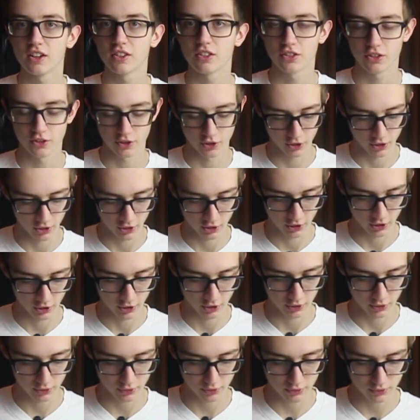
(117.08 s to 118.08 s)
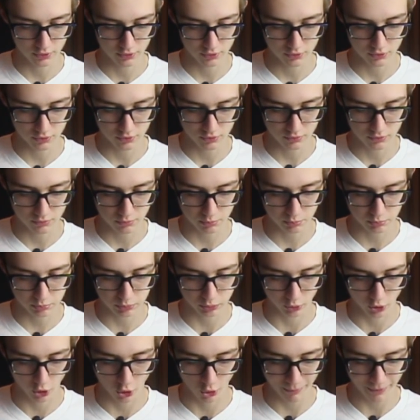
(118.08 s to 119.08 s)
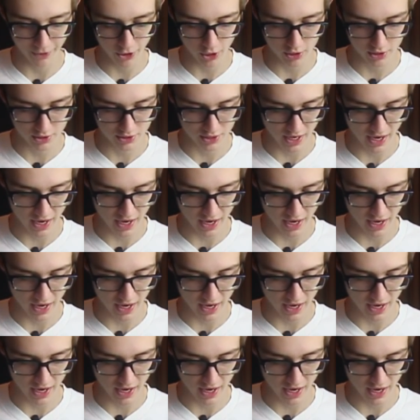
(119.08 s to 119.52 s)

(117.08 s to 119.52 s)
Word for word: the Pro Mod is